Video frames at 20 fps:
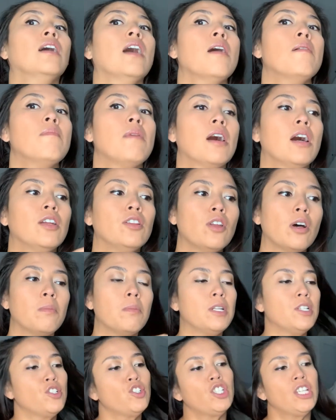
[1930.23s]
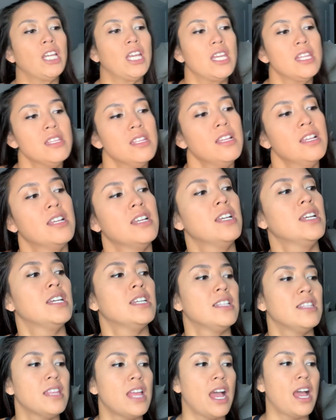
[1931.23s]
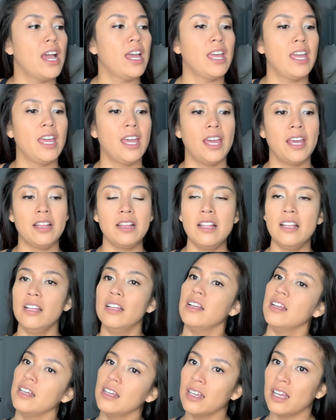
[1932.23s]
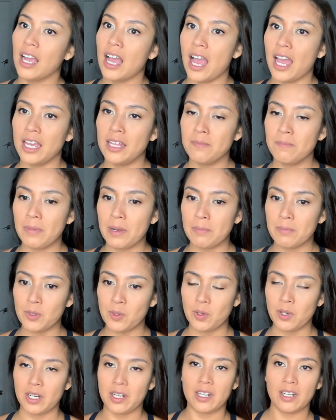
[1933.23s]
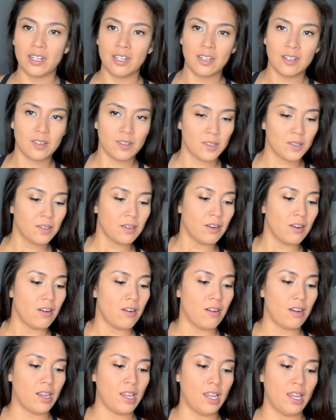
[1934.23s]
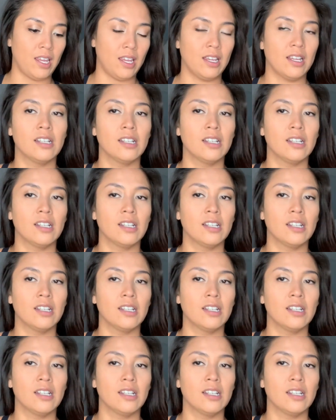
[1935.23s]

Ang mga double chin. Dahil, kain pa more. Okay.